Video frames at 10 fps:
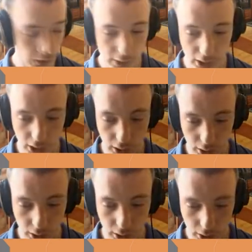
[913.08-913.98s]
wanted to see
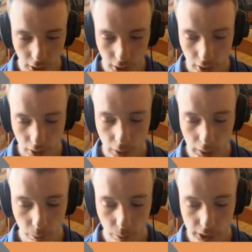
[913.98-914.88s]

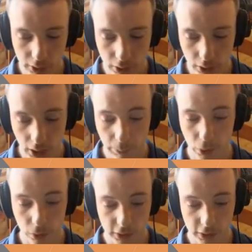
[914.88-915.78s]
what
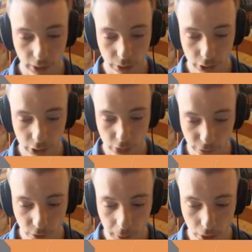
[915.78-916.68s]
approaches other UI
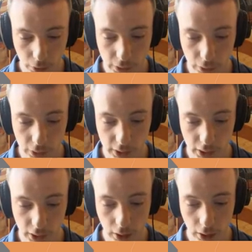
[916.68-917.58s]
frameworks use
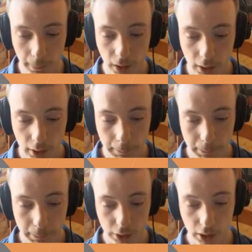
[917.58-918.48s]
to
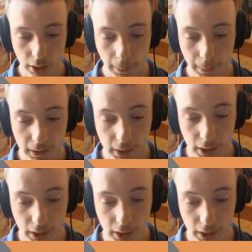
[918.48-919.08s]
building